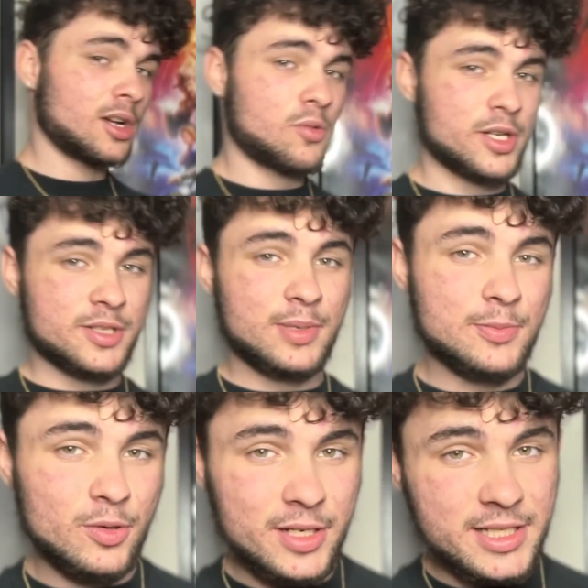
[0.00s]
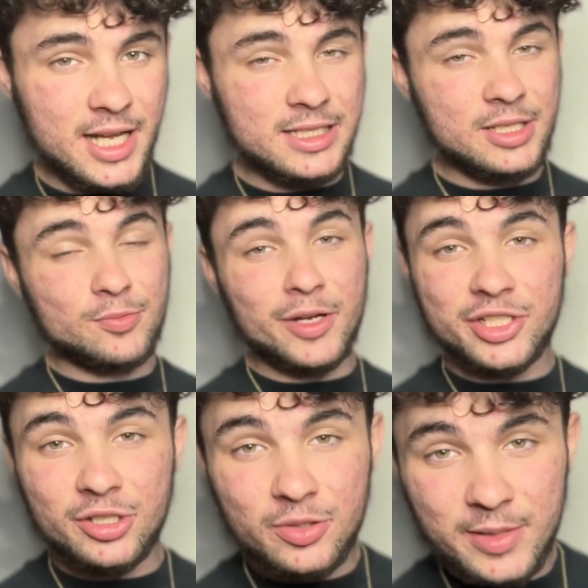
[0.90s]
A question people always ask is, when
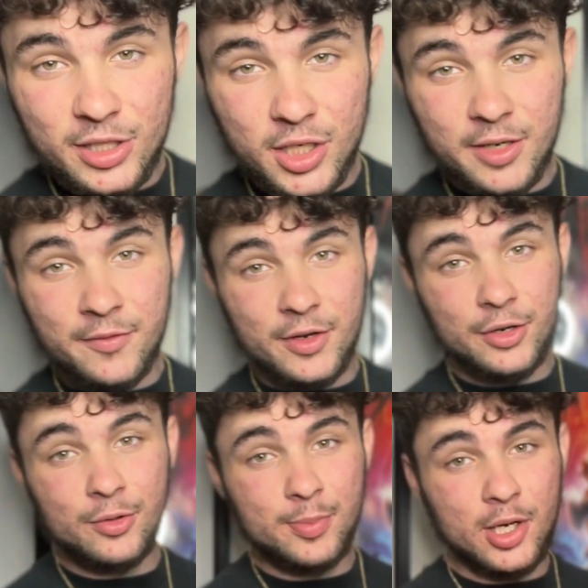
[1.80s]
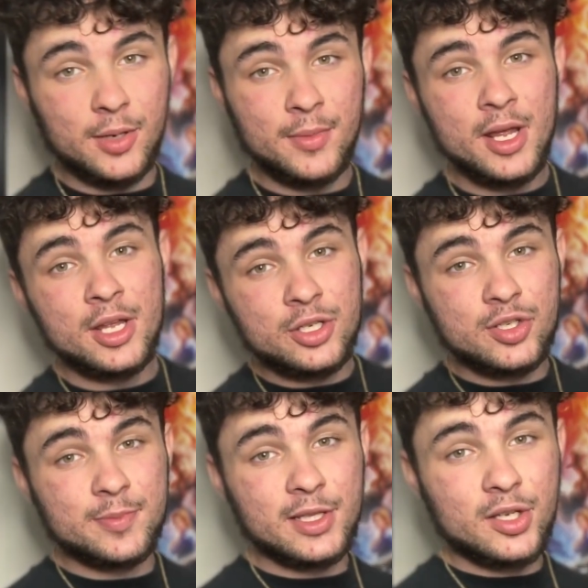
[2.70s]
should you be looking for a new perm? You
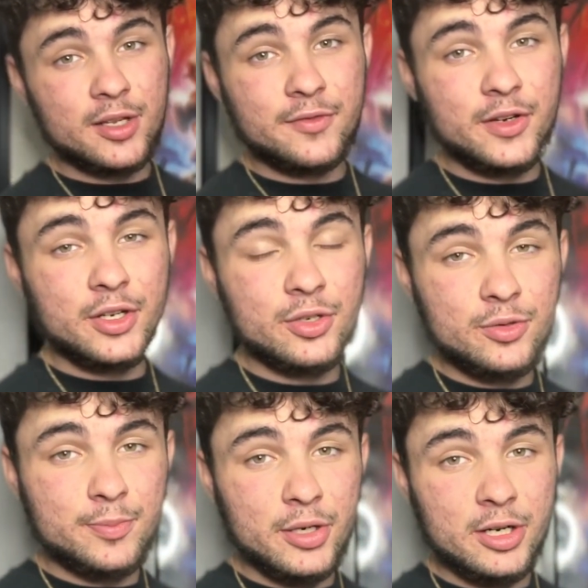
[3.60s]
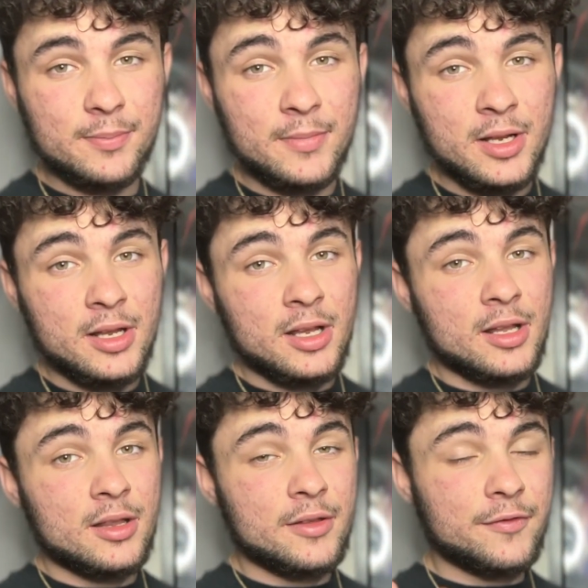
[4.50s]
should be looking for a new perm.
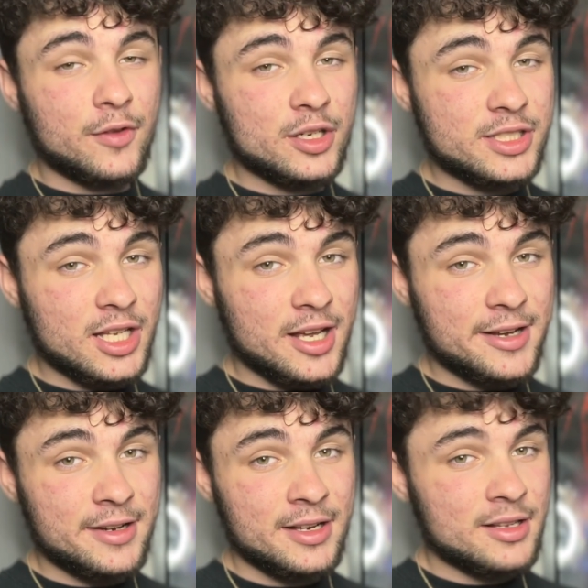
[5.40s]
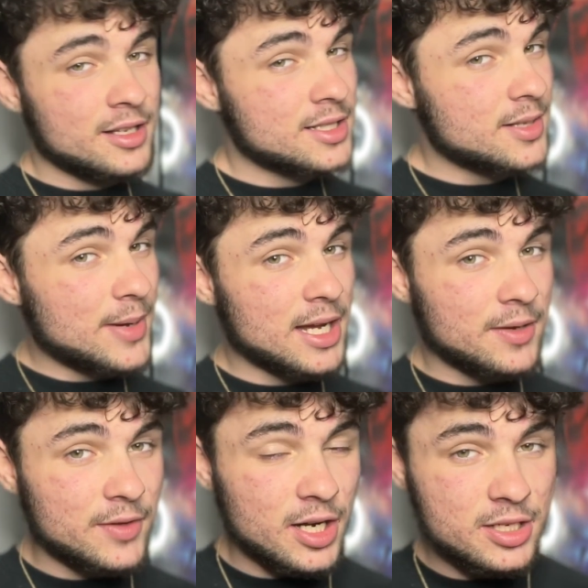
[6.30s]
The first sign is the back
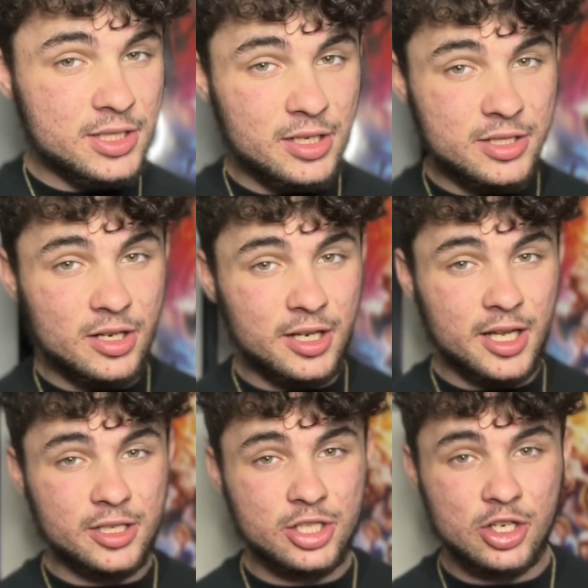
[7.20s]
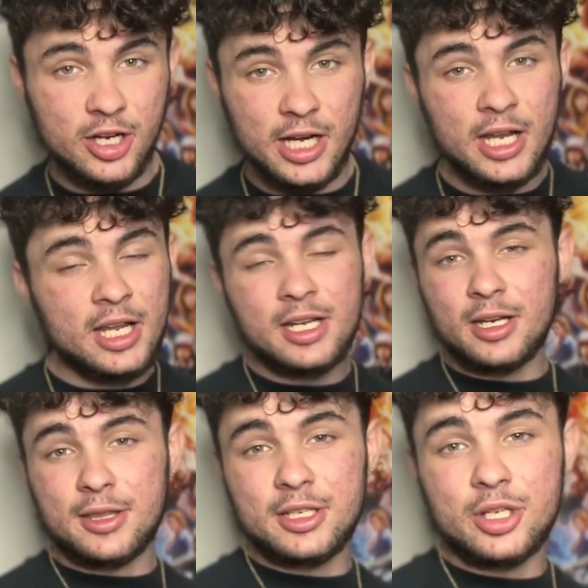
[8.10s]
of your hair is gonna start getting straight.
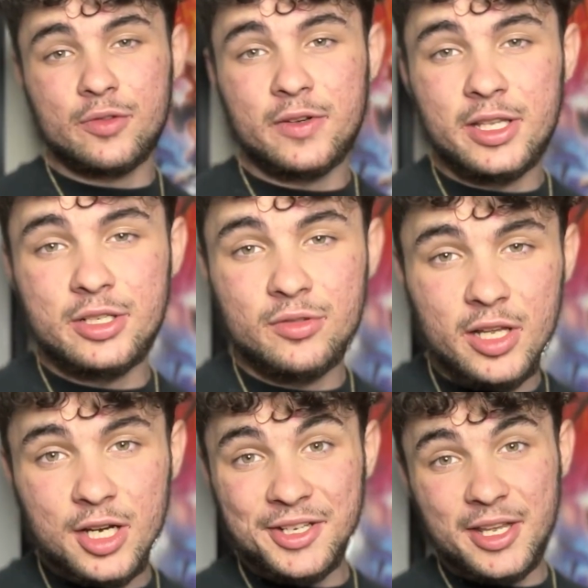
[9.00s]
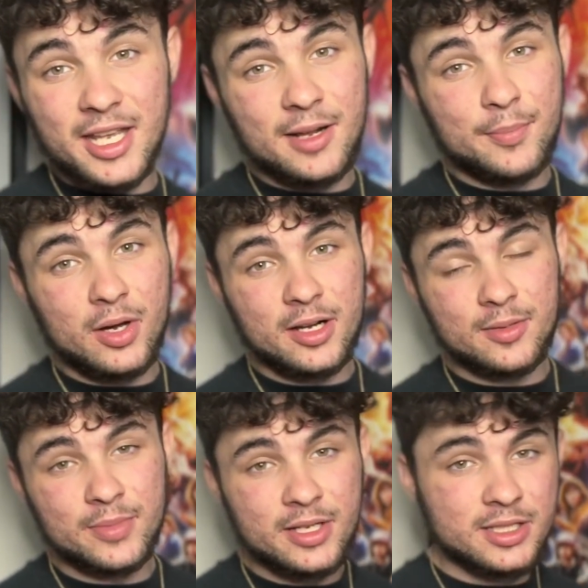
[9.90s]
Nothing you can really do there. You can get a bonnet
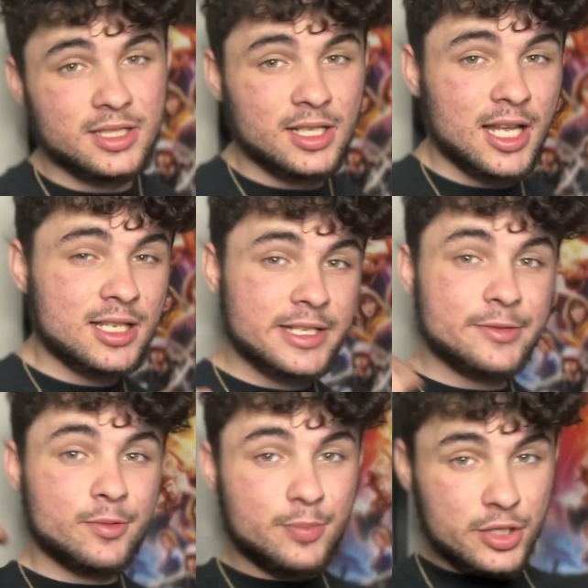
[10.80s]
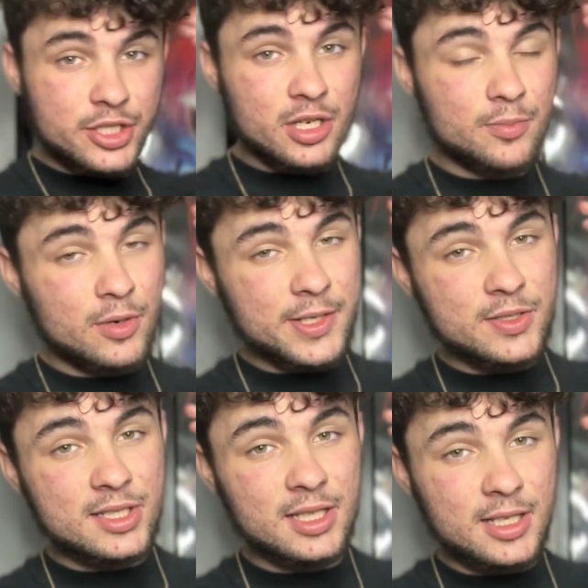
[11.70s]
because the elastics will push it up while you
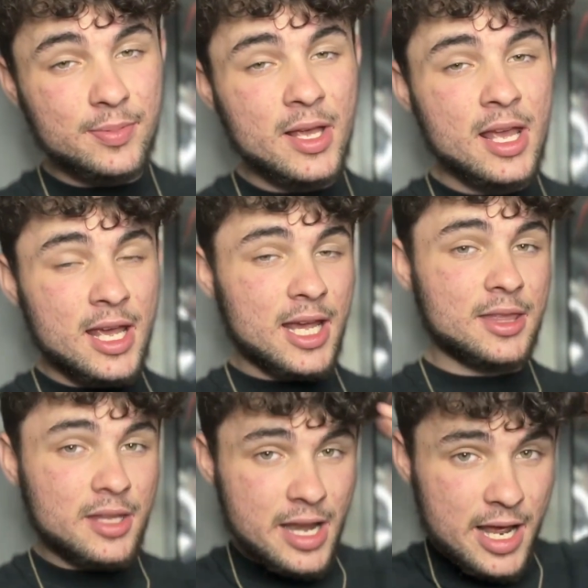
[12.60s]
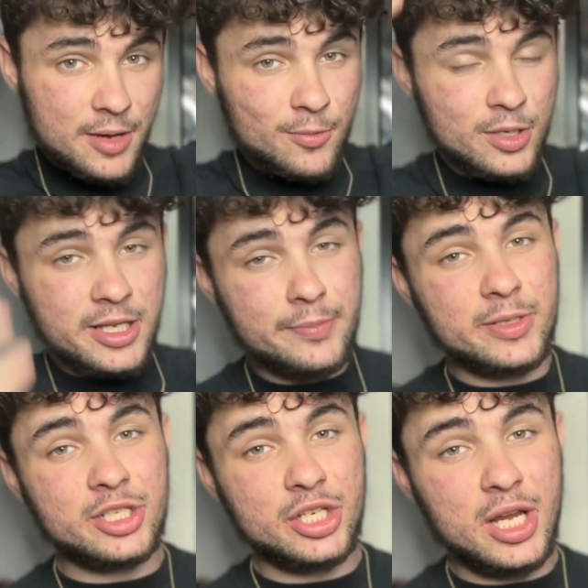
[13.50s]
sleep, and the net will keep it
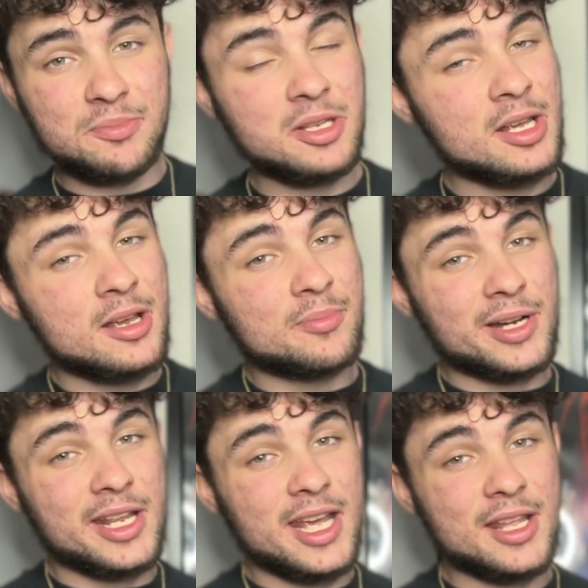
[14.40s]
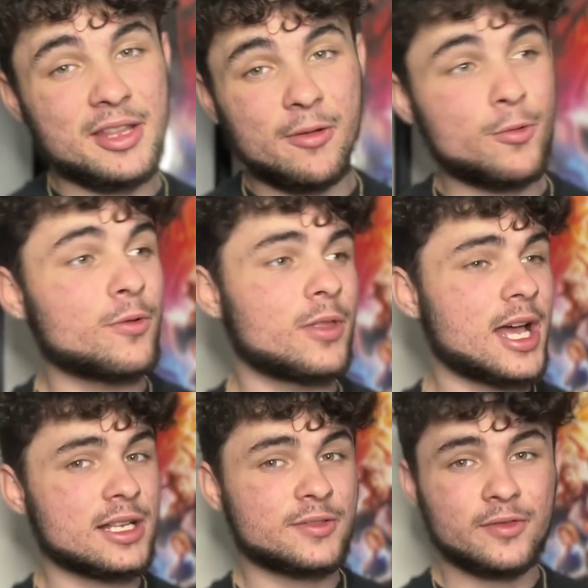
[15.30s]
shaped. But again, that won't
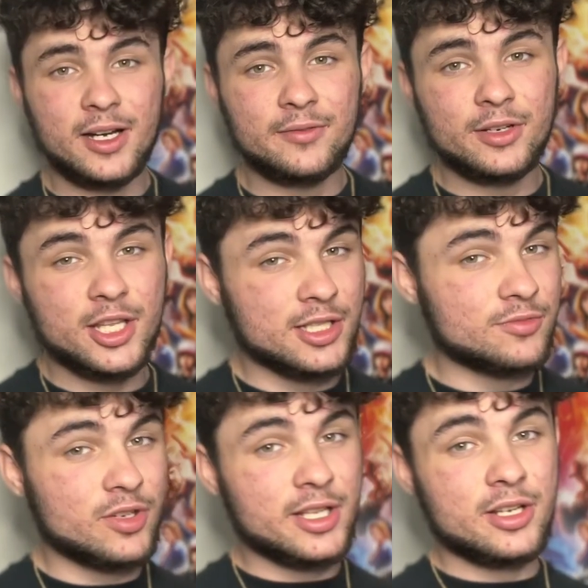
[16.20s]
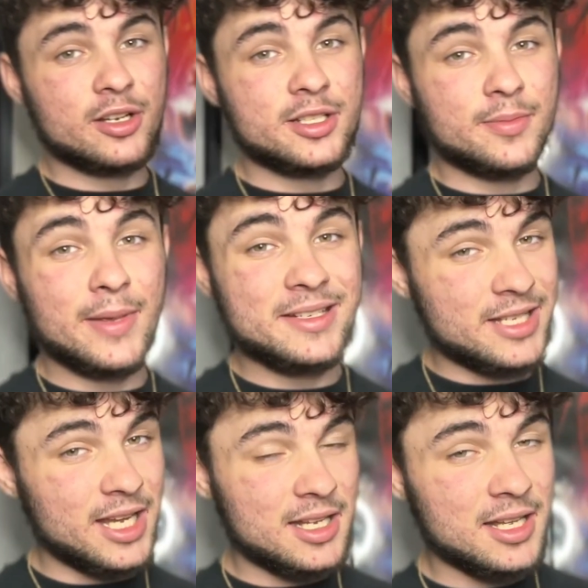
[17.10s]
last forever. That's really good to
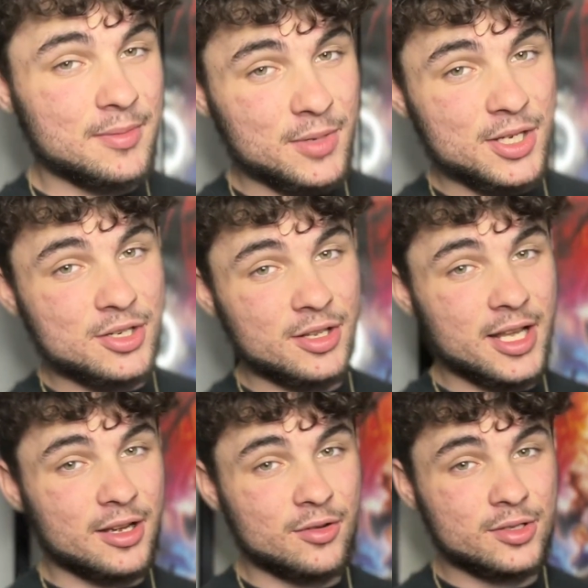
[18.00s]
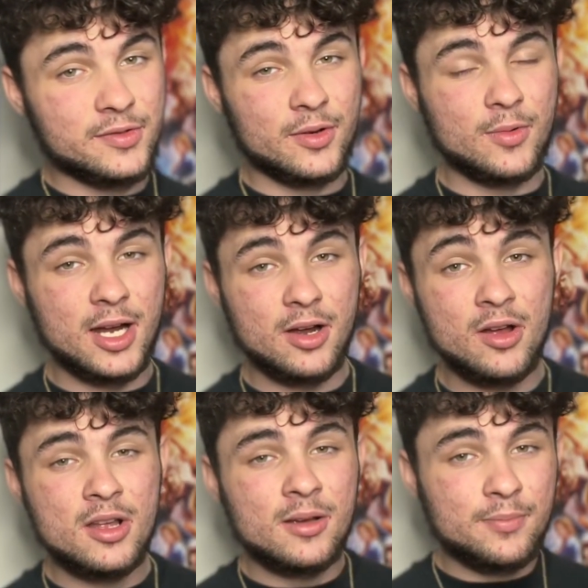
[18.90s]
maintain it and make sure that it goes for a while.
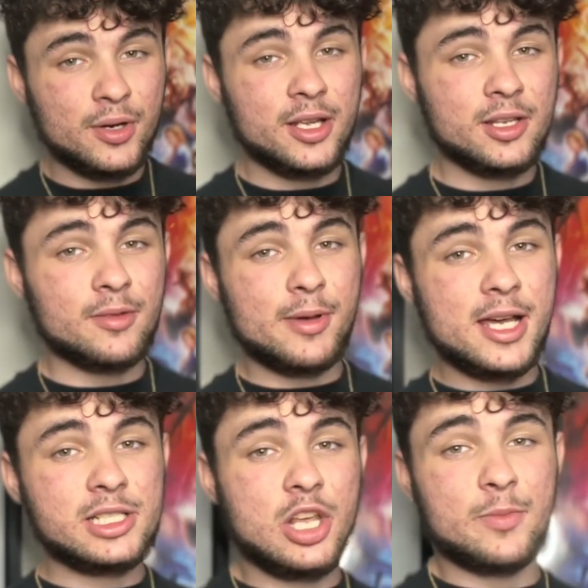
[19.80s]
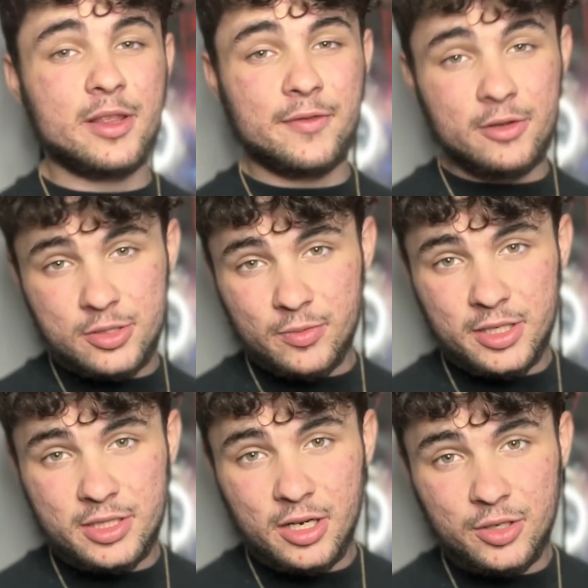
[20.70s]
But your back's gonna be the first one to
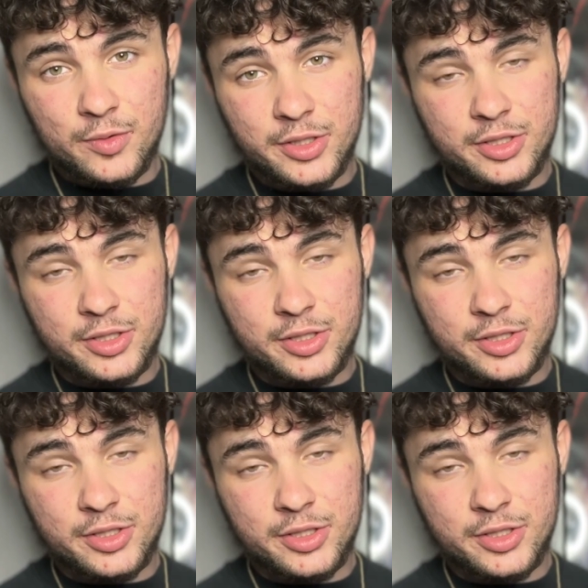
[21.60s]
start going